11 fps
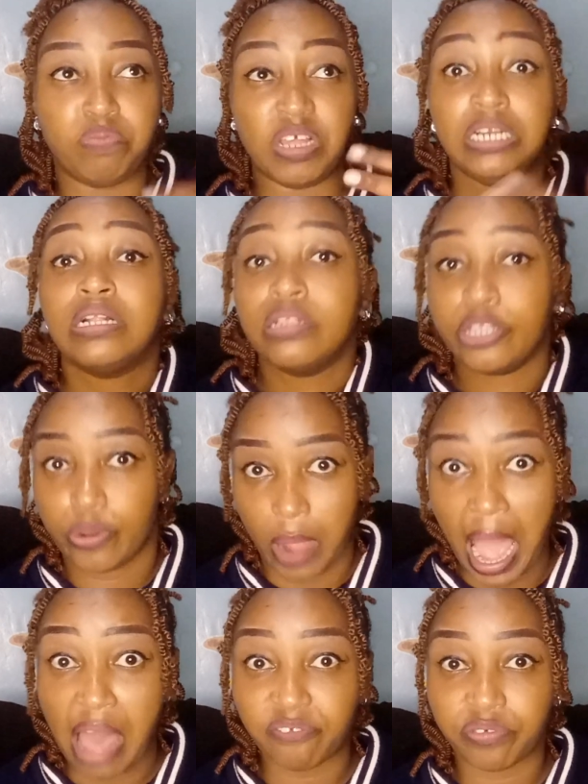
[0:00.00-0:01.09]
the little you
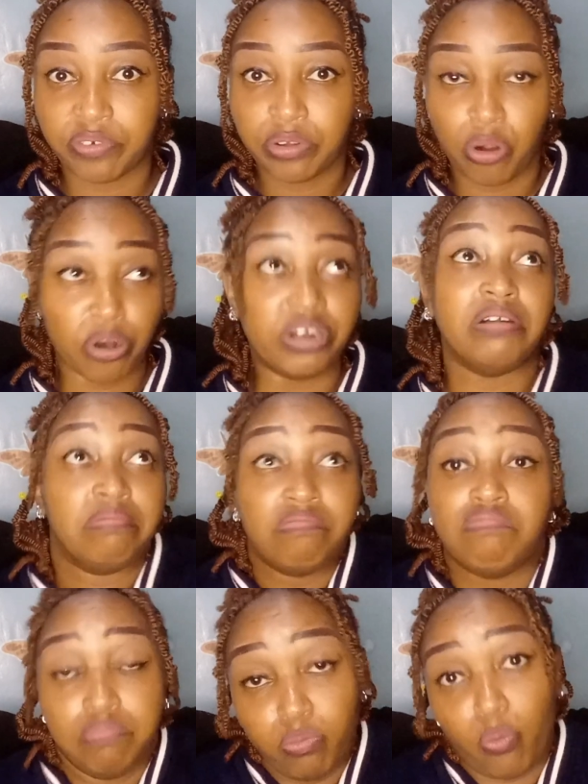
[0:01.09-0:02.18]
have, or
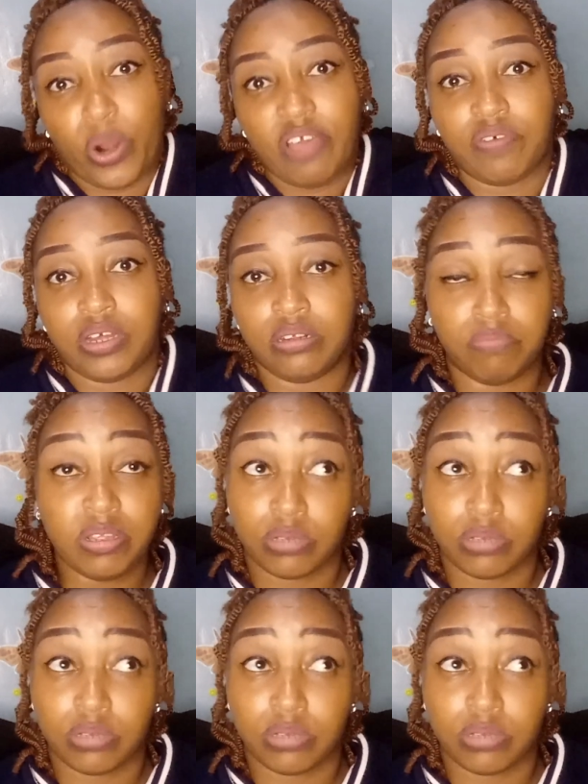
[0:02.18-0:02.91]
whatever.